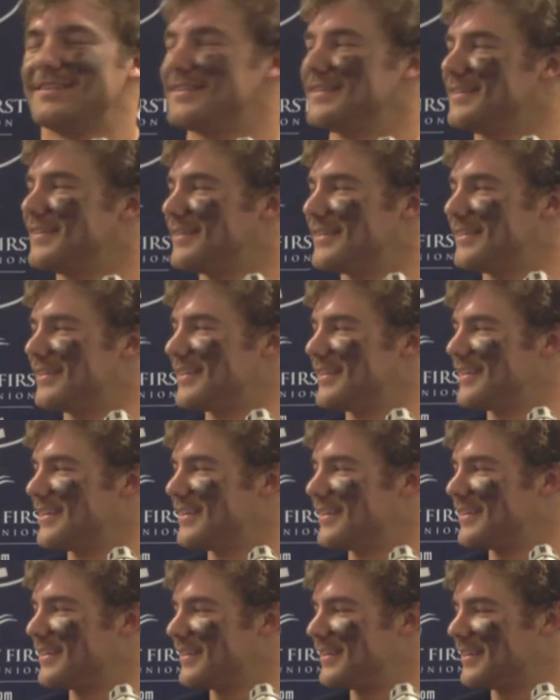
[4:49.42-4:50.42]

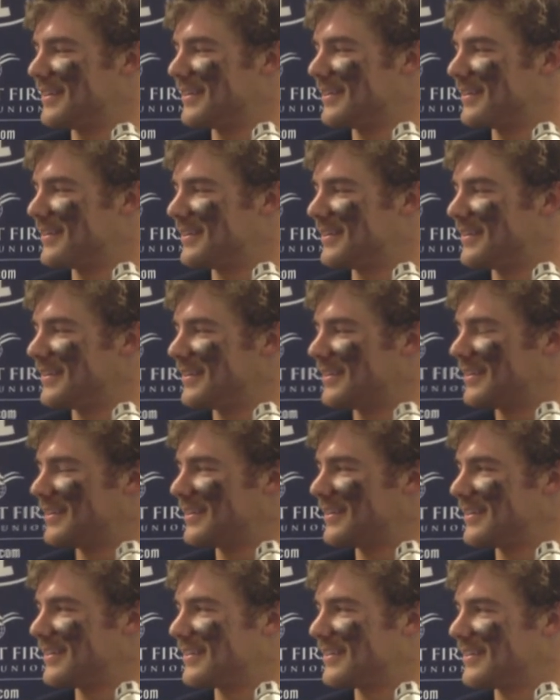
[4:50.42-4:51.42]

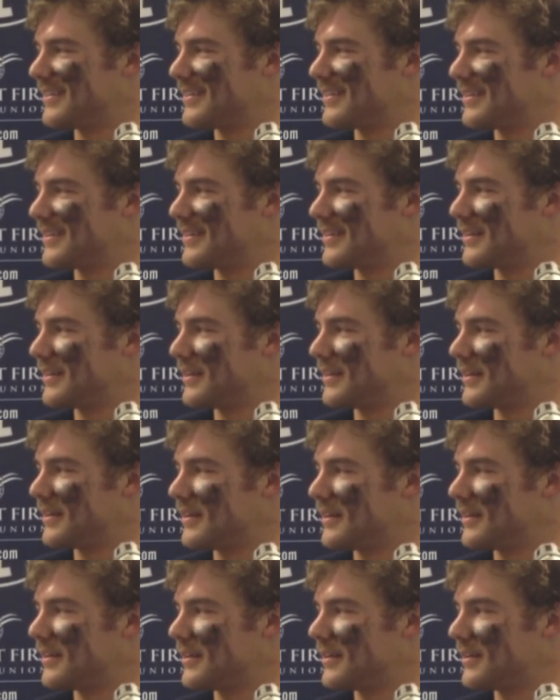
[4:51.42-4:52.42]

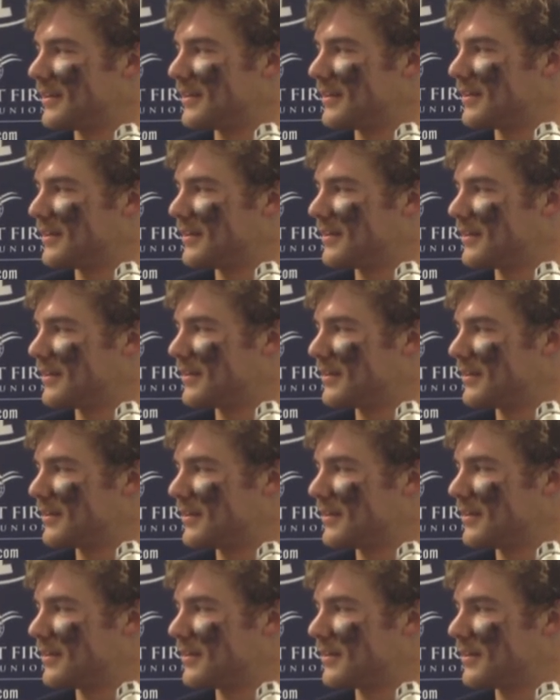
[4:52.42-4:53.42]

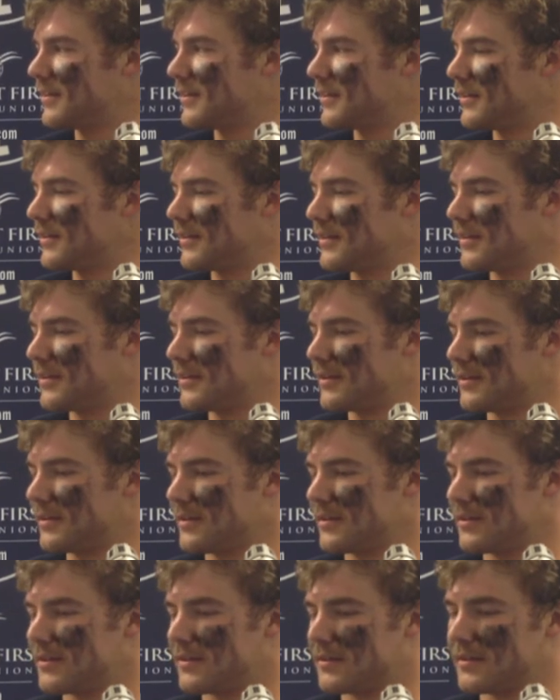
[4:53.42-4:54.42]

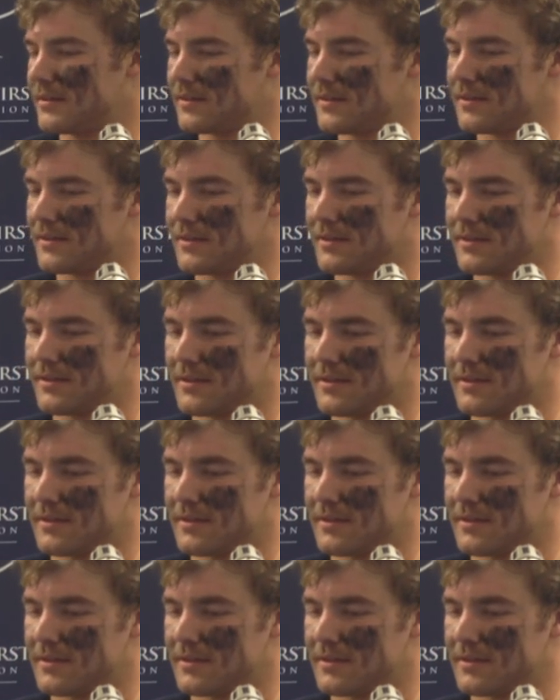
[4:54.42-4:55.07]
No words are spoken by the person on screen.